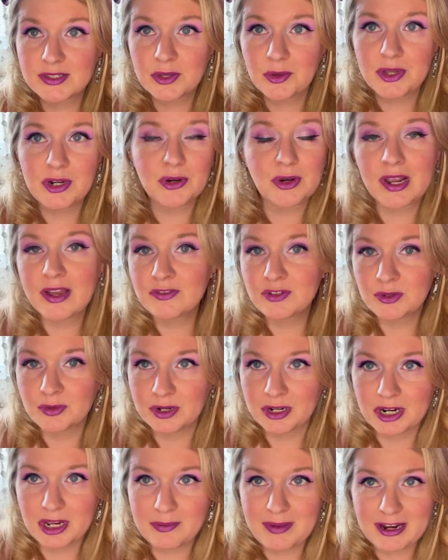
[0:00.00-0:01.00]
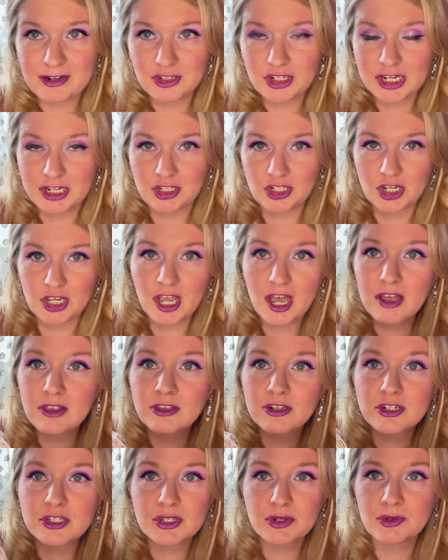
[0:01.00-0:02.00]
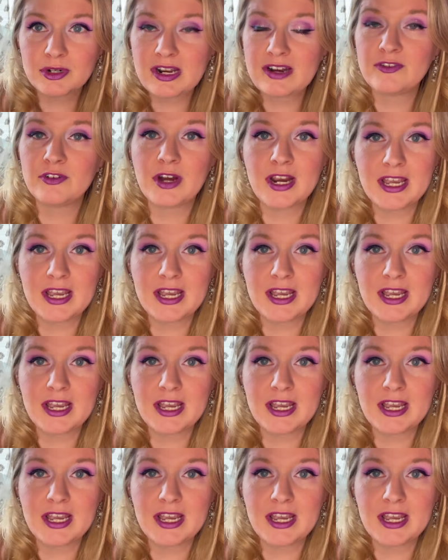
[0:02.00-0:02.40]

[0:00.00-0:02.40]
so I don't have to worry about changing colors or whatever.